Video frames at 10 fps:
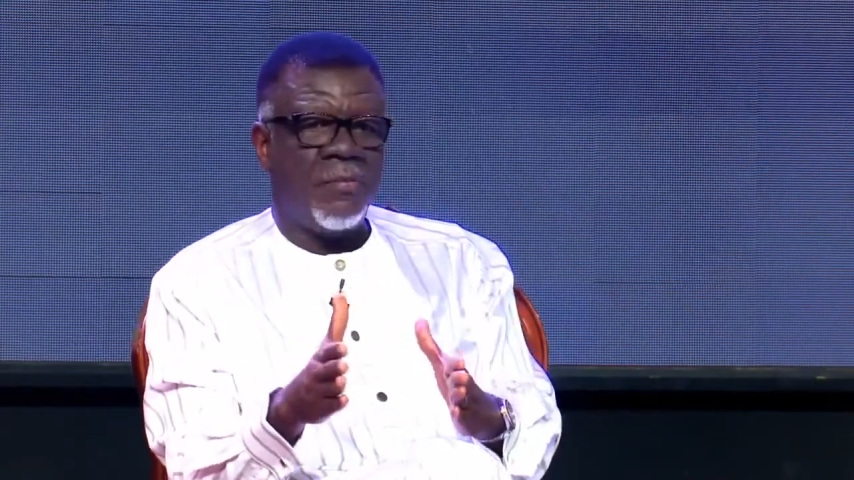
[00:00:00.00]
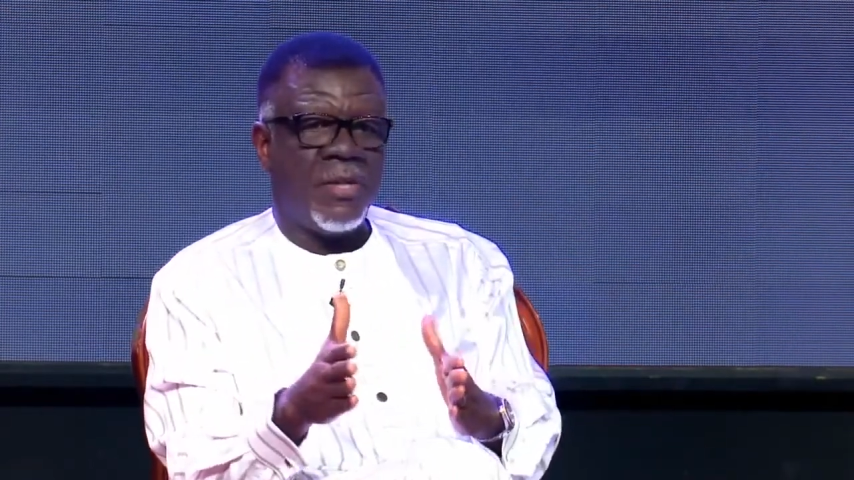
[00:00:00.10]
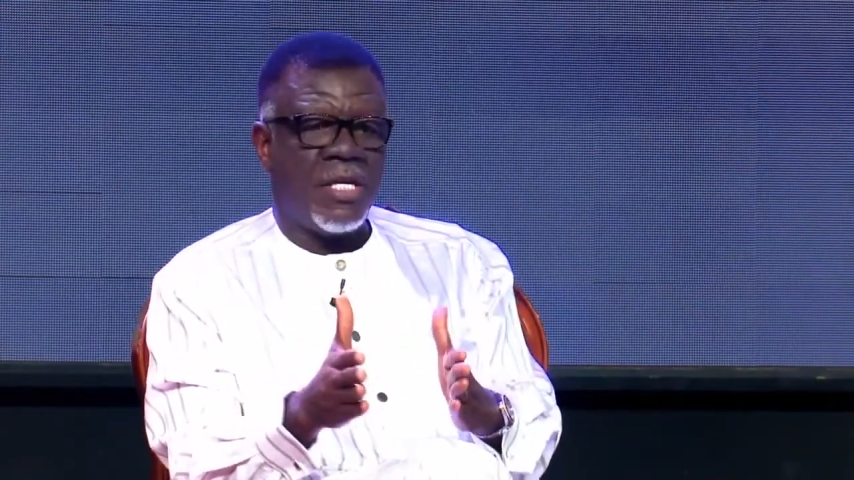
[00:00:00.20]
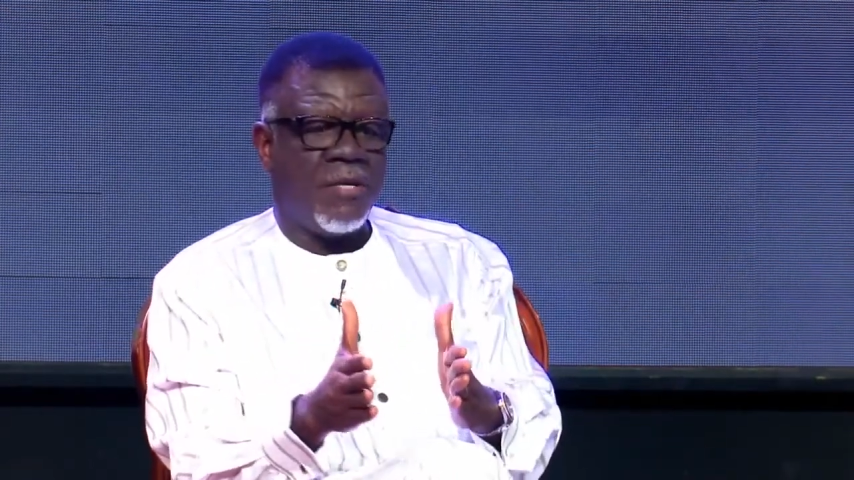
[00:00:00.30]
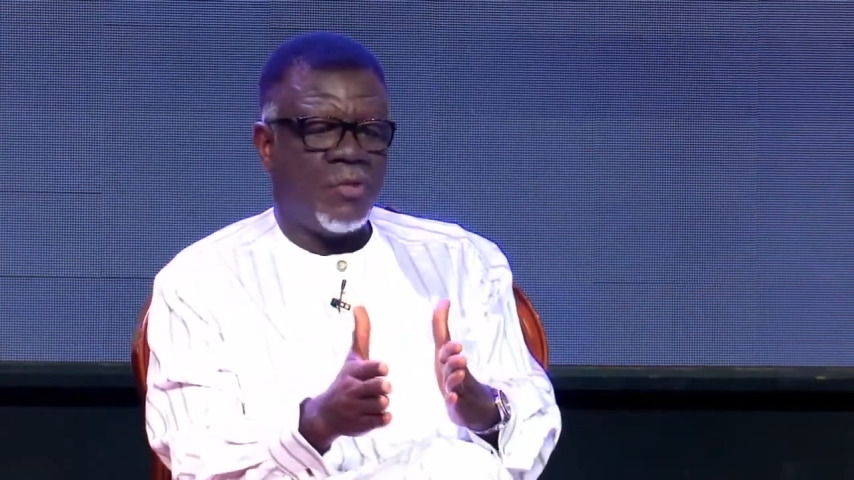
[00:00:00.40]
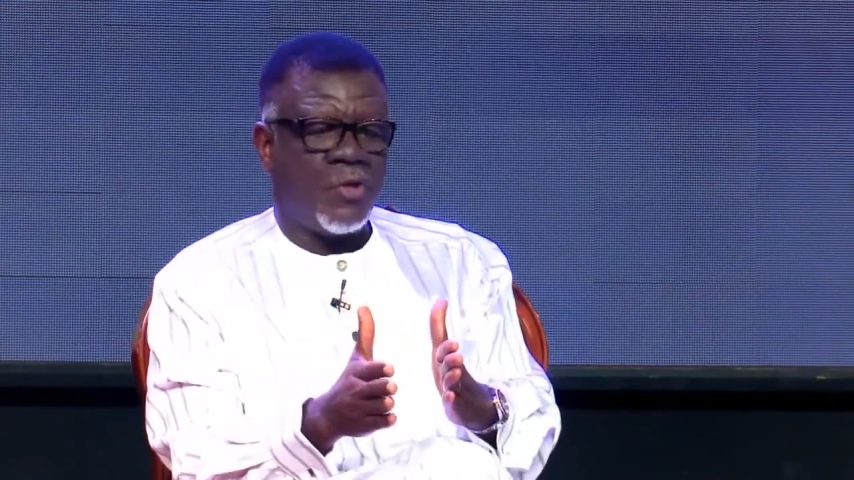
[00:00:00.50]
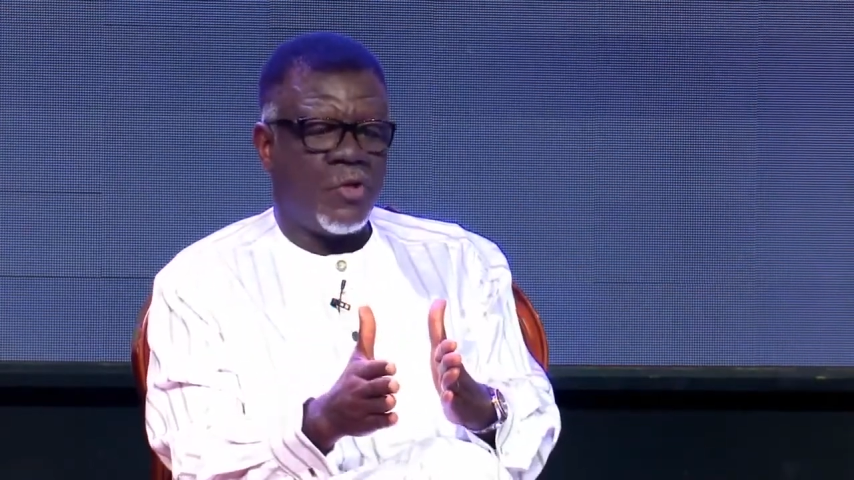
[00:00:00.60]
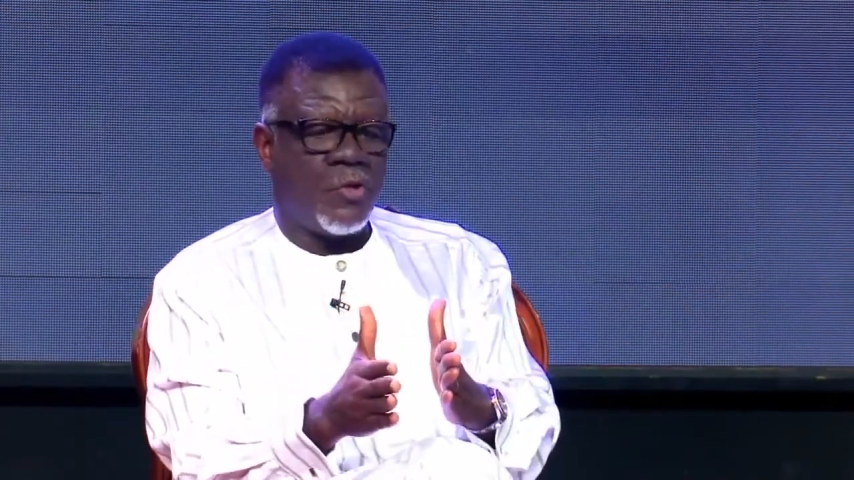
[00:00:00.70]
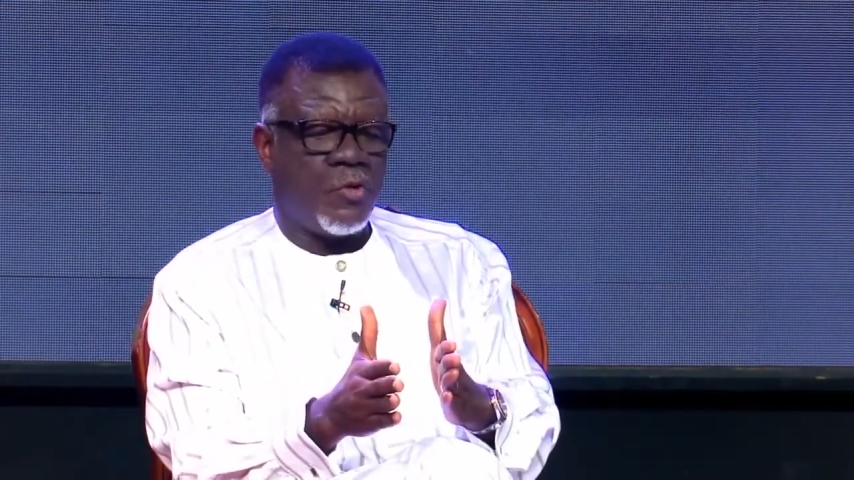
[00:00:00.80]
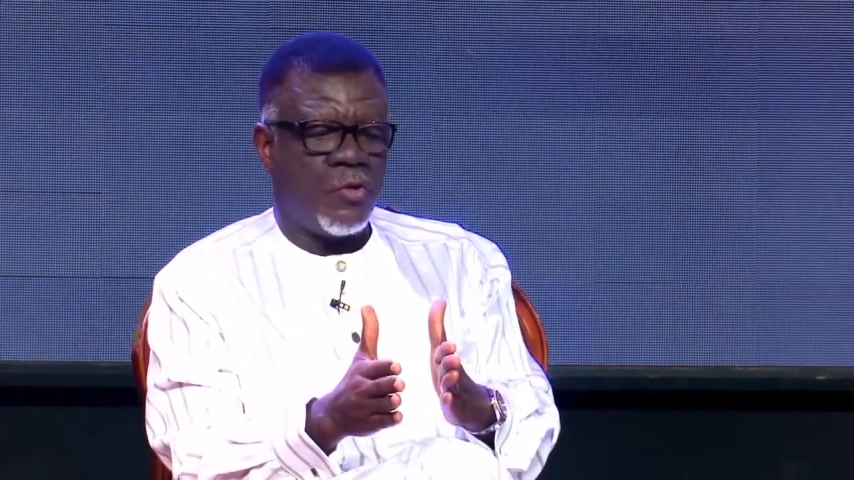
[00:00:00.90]
him
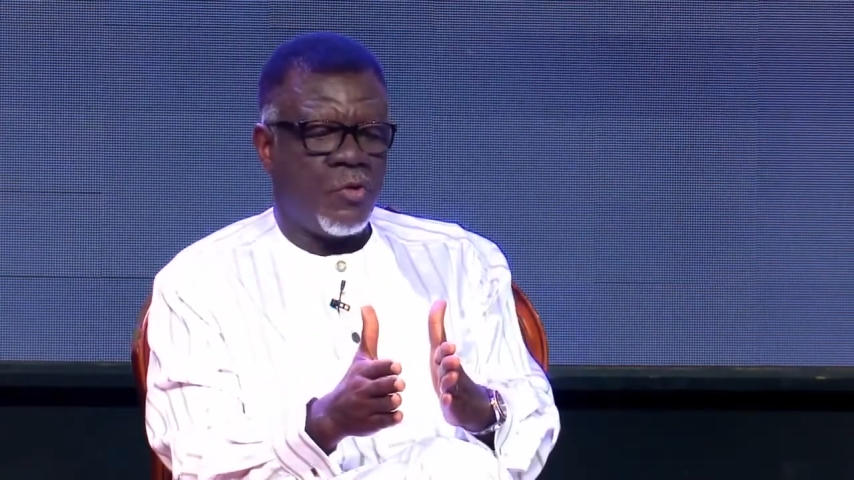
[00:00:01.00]
to